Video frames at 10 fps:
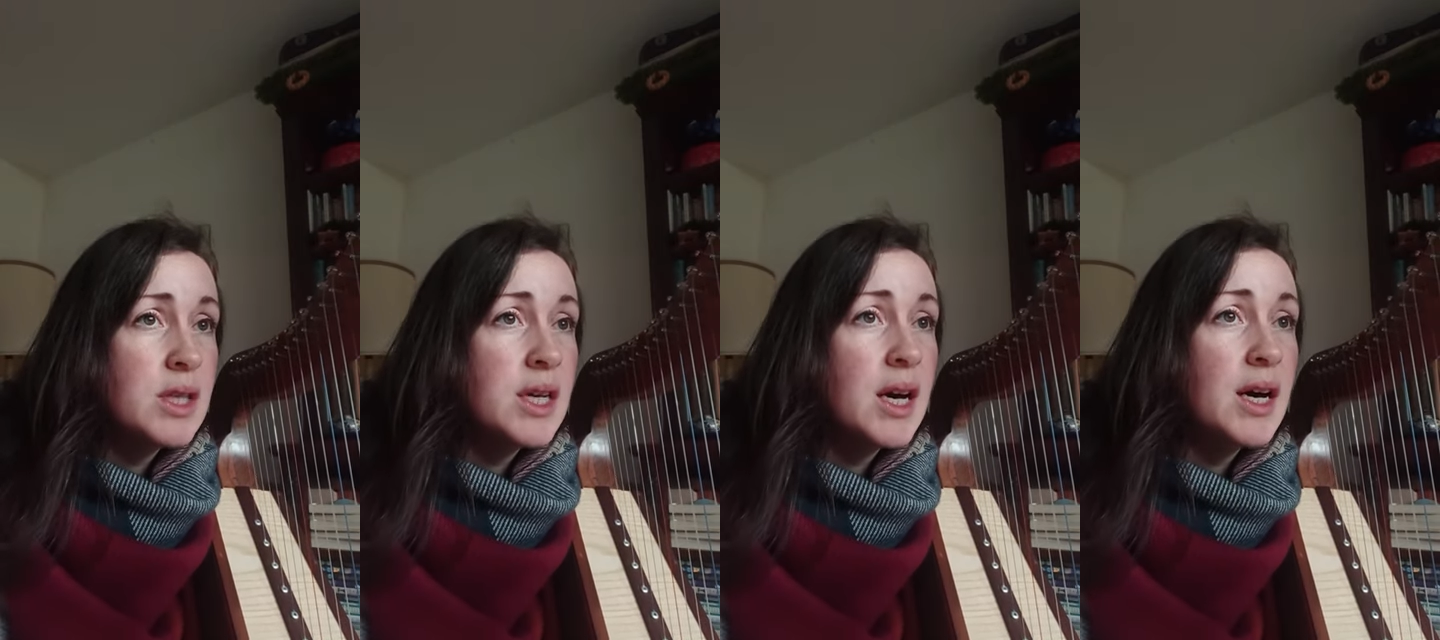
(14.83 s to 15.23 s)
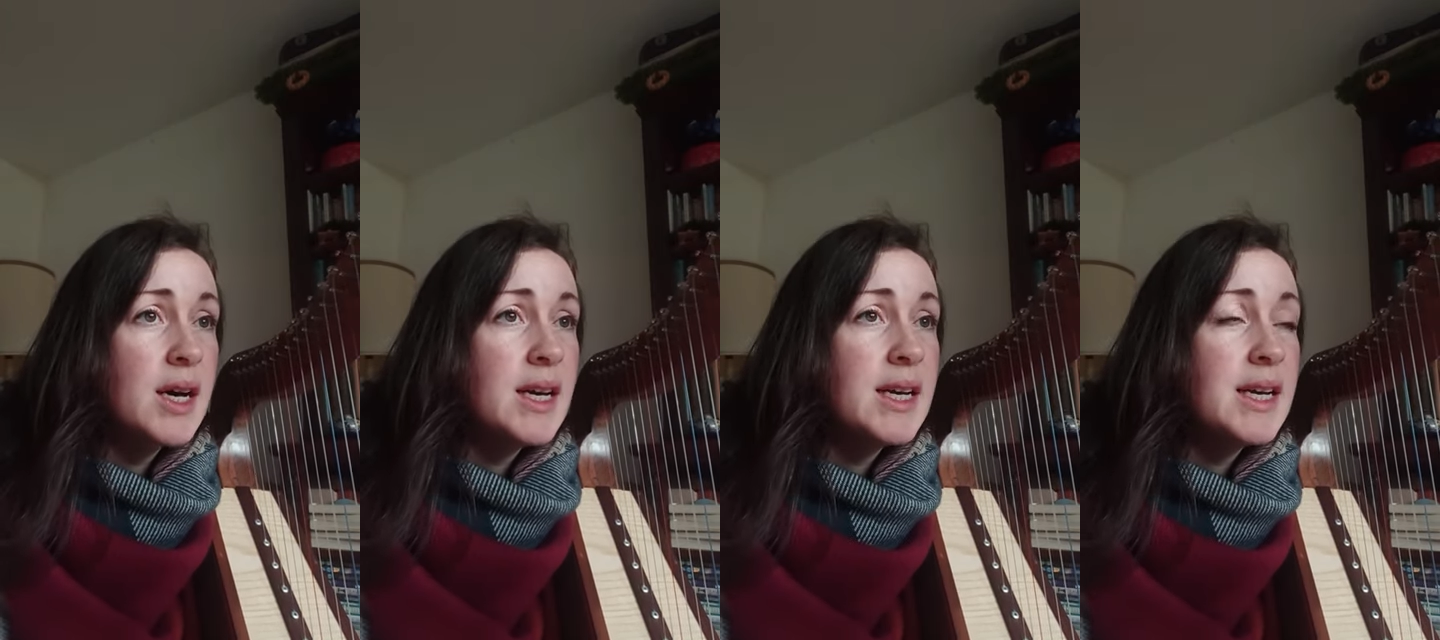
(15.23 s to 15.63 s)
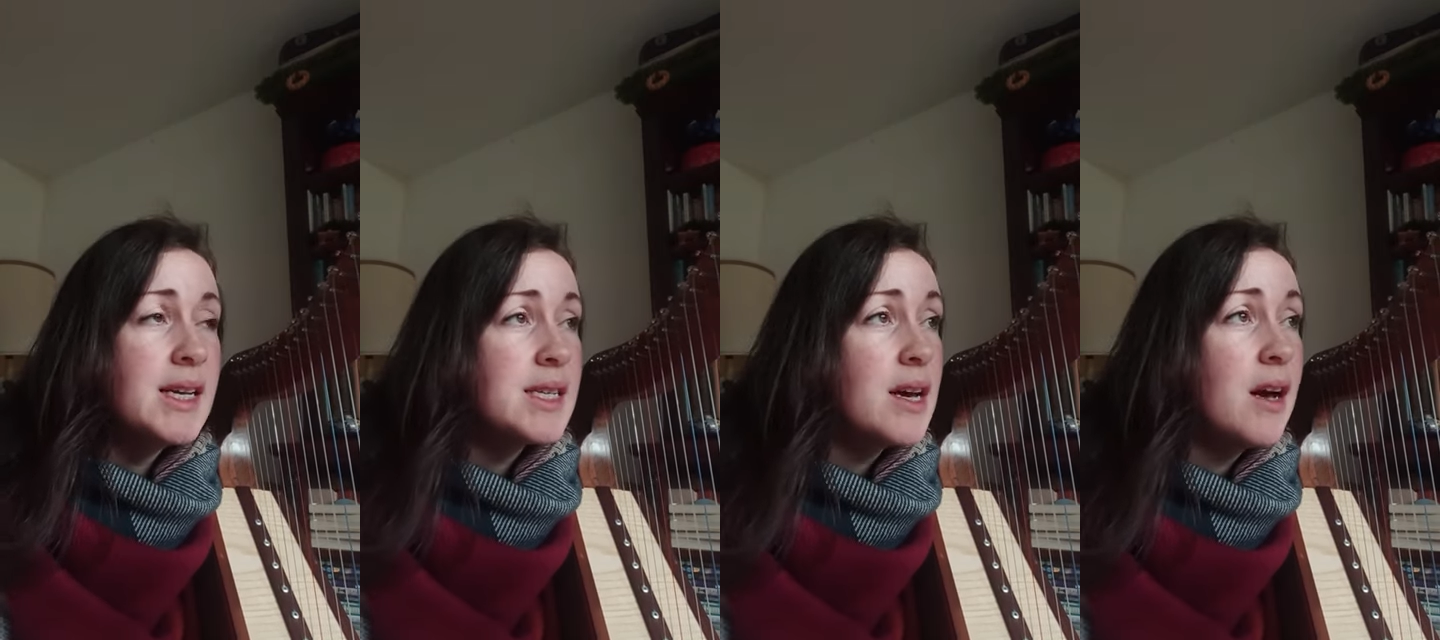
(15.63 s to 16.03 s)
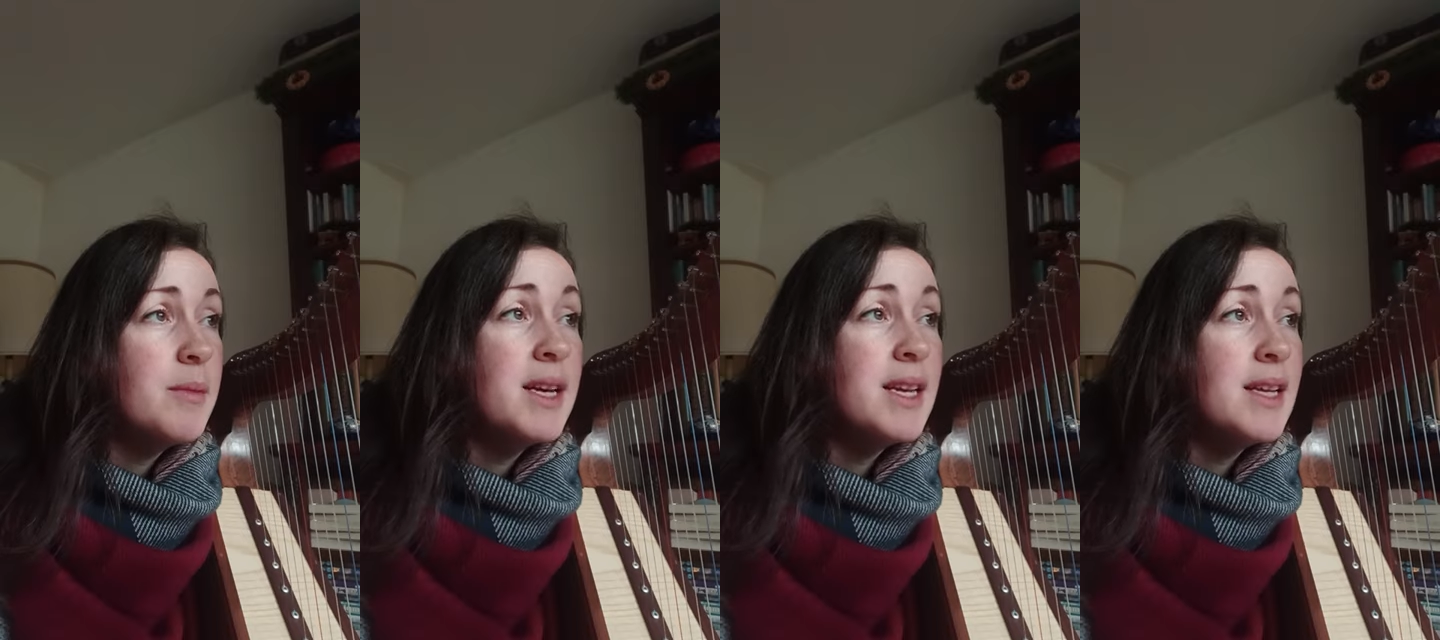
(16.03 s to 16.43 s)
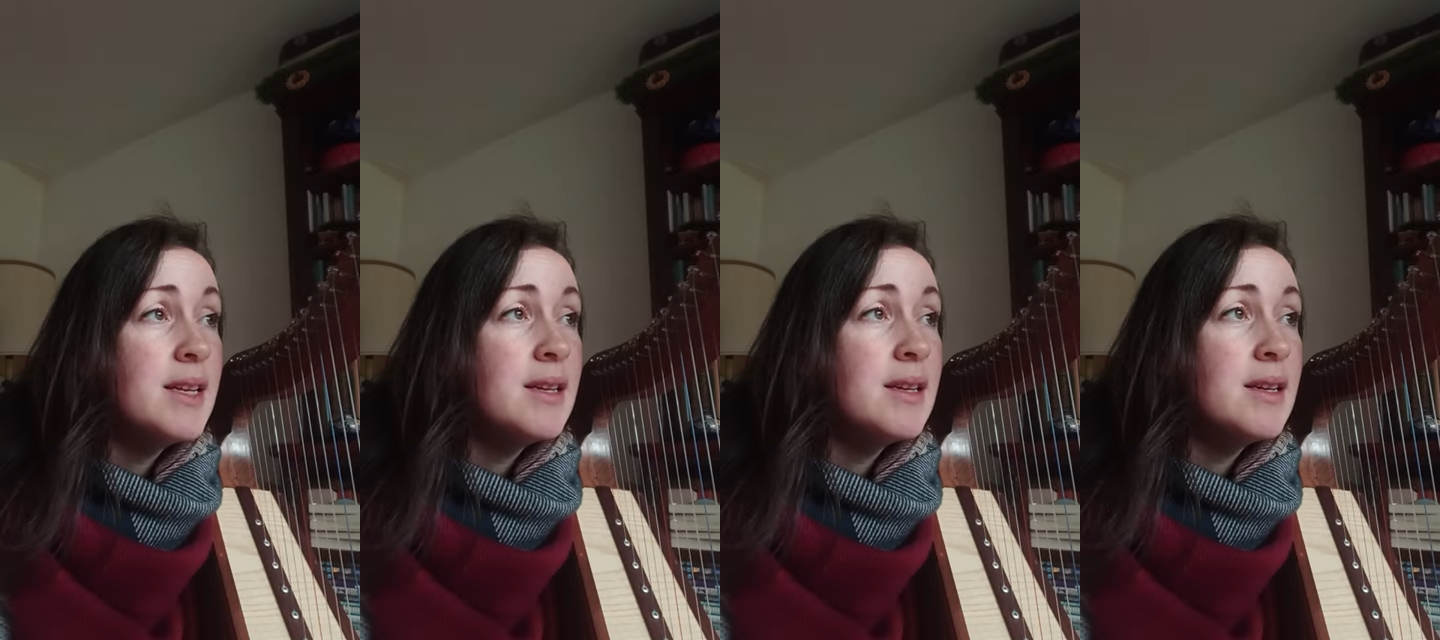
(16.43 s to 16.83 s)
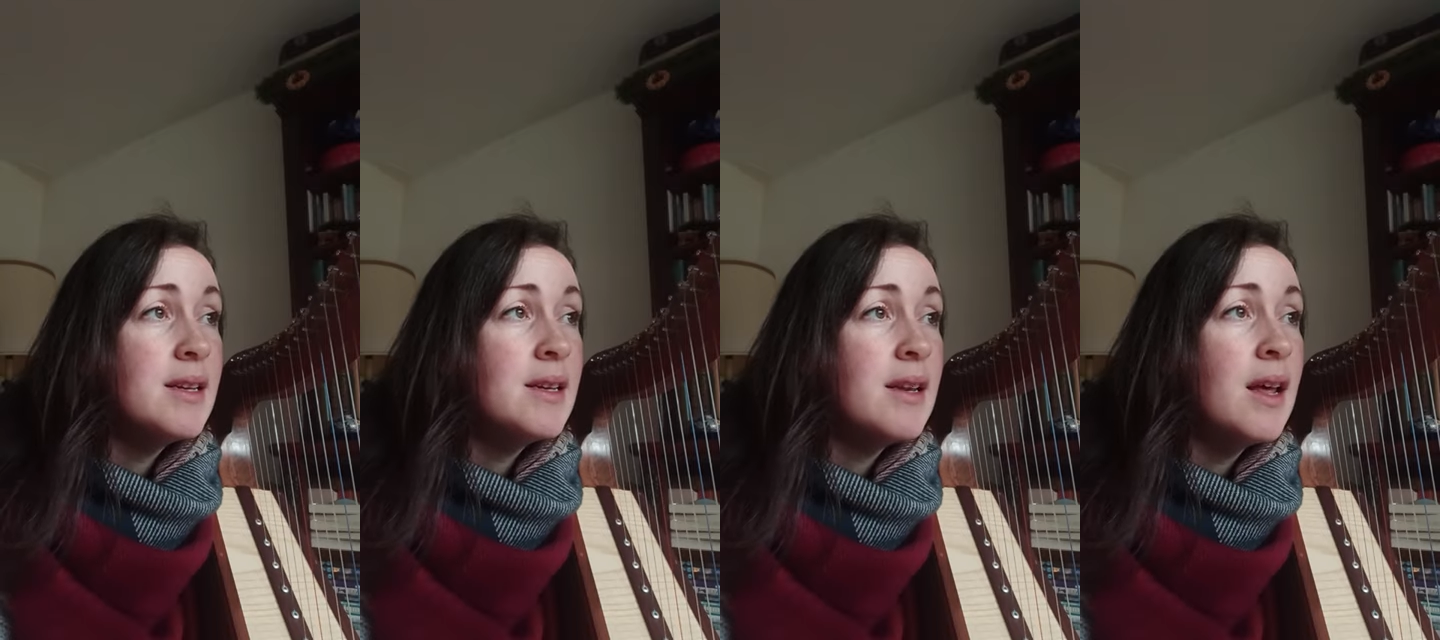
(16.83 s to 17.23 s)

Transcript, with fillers: tide coming in,